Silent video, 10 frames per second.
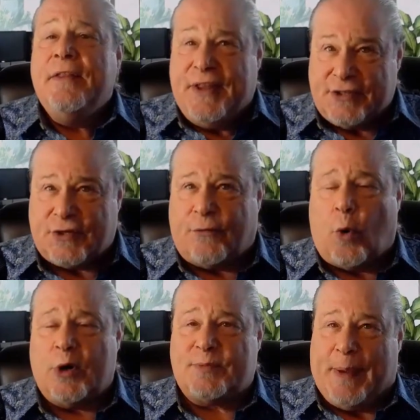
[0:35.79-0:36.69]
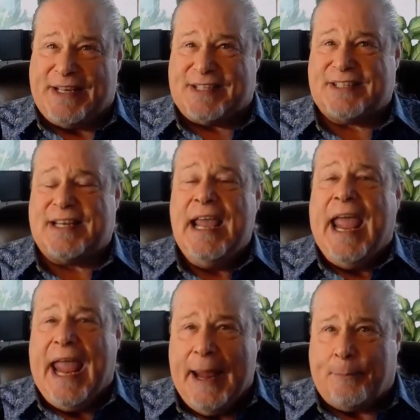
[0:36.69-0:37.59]
This, of course, bases
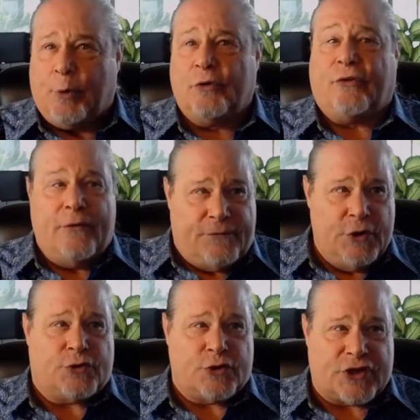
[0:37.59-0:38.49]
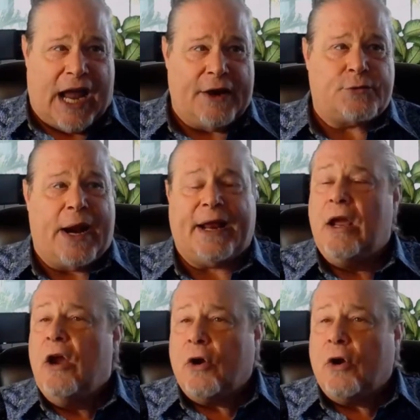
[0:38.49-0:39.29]
April's futures contract,